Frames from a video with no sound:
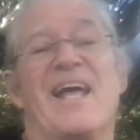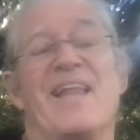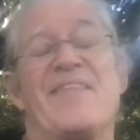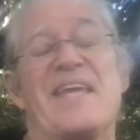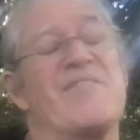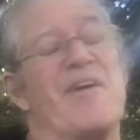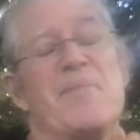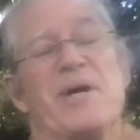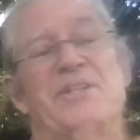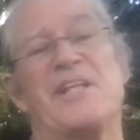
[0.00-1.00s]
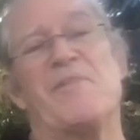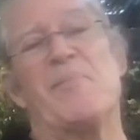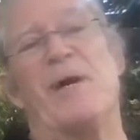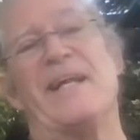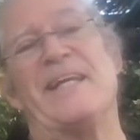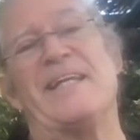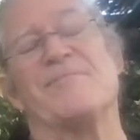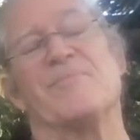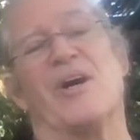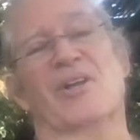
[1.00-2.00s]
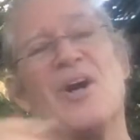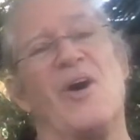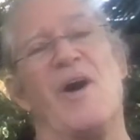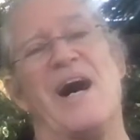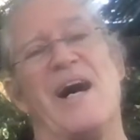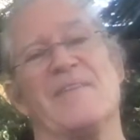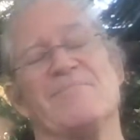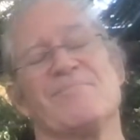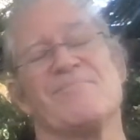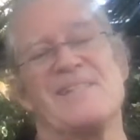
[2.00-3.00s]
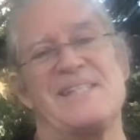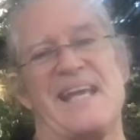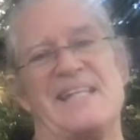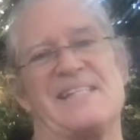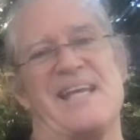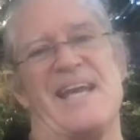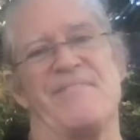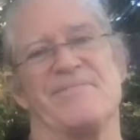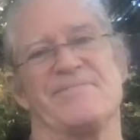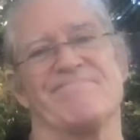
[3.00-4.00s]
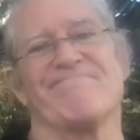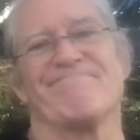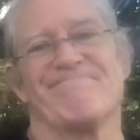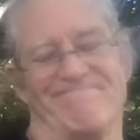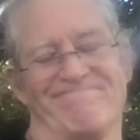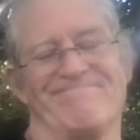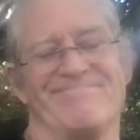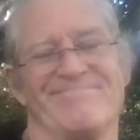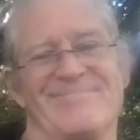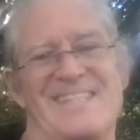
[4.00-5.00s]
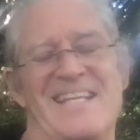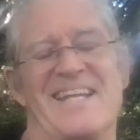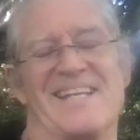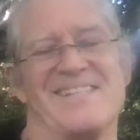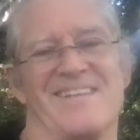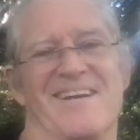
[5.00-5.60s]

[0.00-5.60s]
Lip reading: Thank you very much, everybody. Aloha. Stay safe. See you next time.